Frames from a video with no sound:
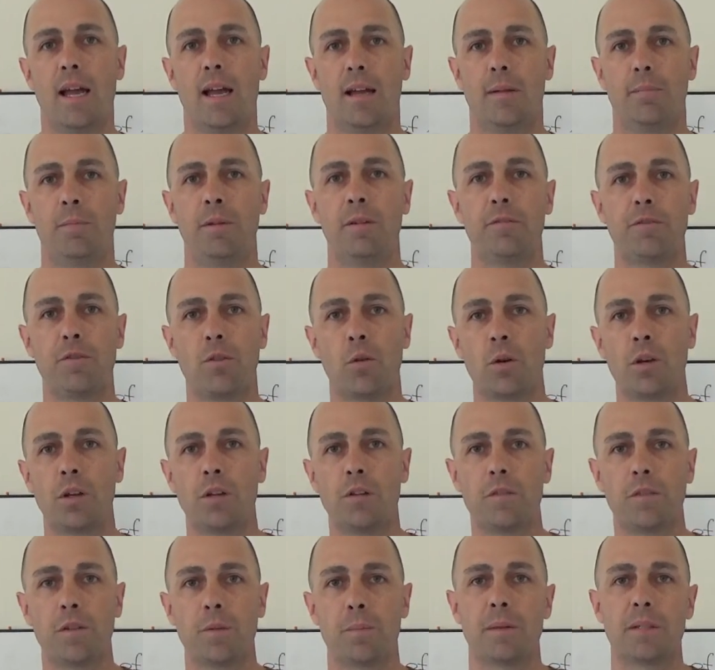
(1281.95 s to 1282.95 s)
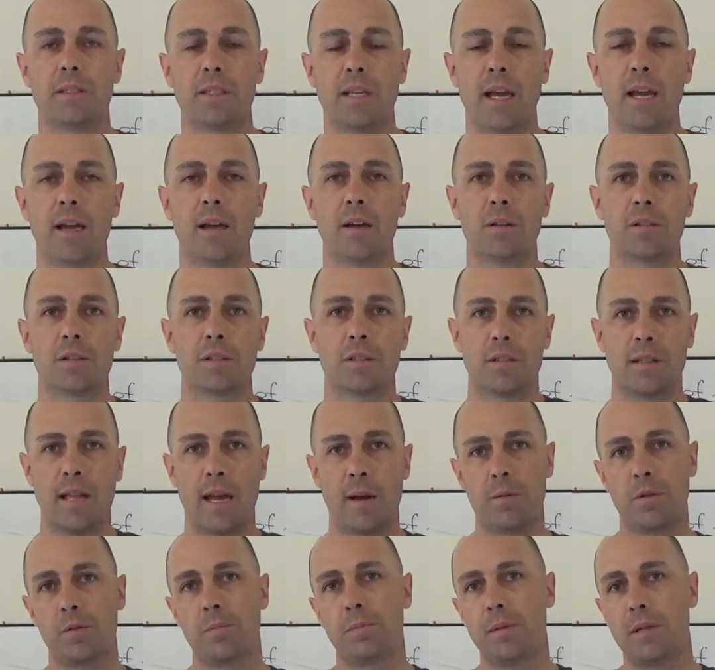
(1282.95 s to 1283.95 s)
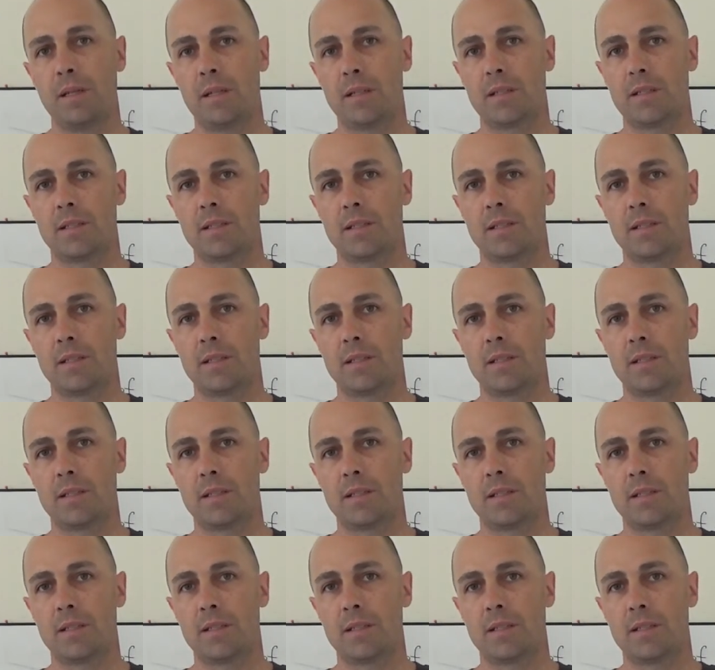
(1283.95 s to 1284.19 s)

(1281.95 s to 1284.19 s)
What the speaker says: before you flip a tails, that would be a